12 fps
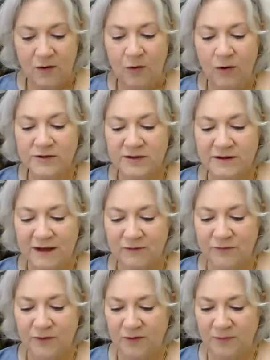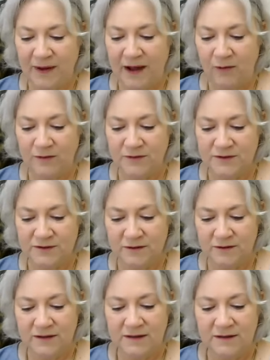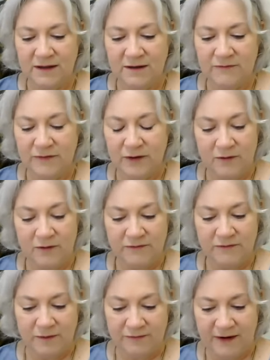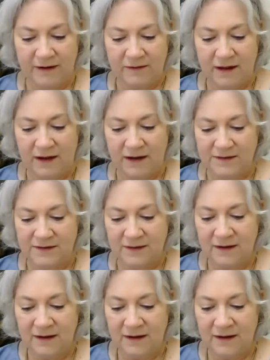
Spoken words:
or to the infernal powers her need give loan of her fair light,